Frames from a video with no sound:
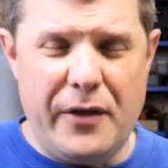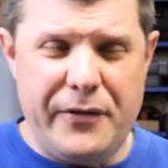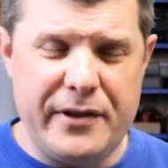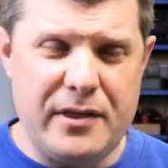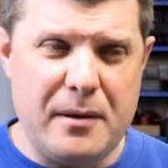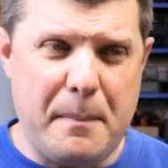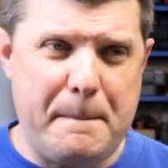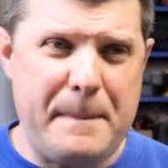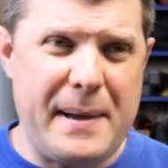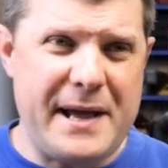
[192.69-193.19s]
I think
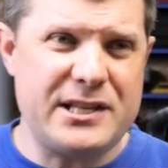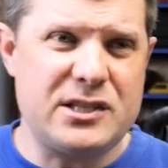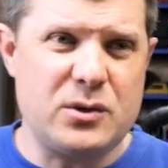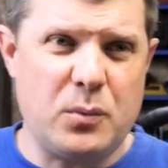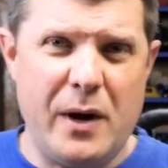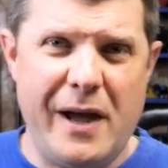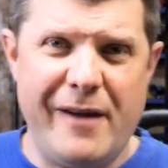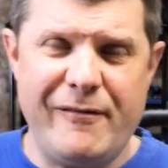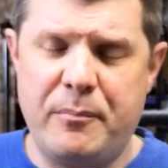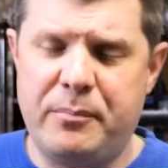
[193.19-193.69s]
the best
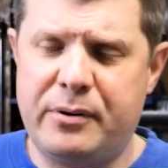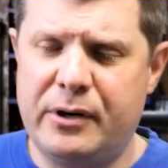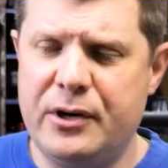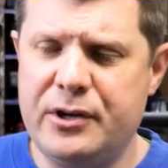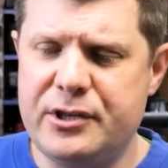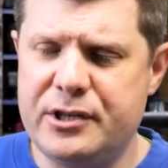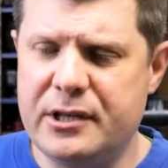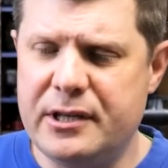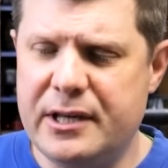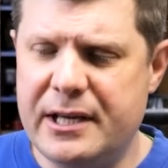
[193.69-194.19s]
way of
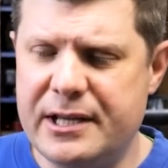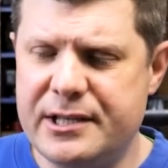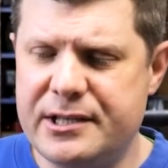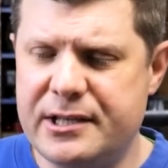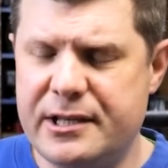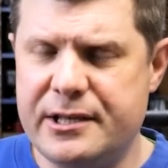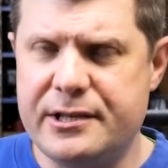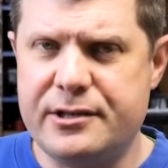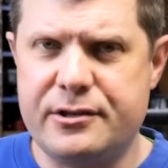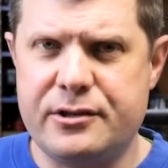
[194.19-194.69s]
approaching
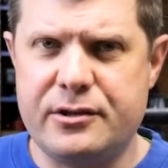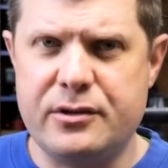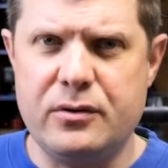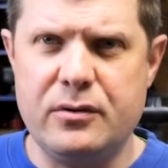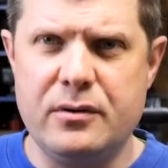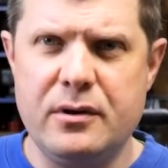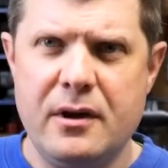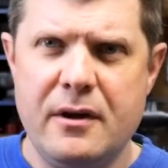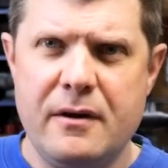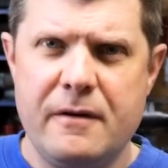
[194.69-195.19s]
this is
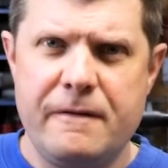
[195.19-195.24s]
to